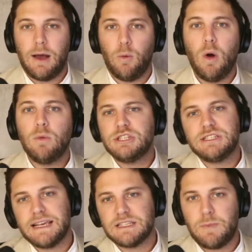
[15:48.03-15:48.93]
What would you
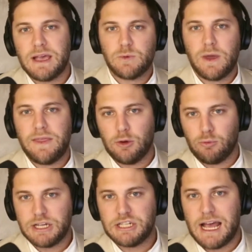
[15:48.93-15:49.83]
say is the best way they could
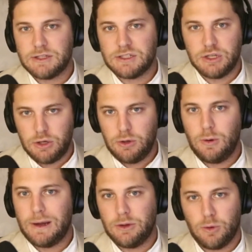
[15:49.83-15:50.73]
reach out to
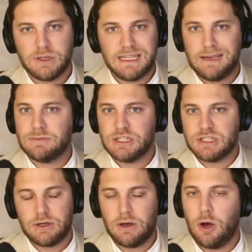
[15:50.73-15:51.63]
you and your team
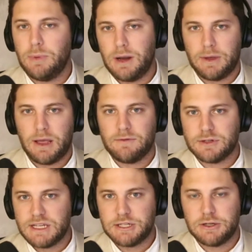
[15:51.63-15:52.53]
just to open up a
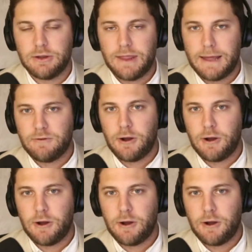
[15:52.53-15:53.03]
conversation on that front?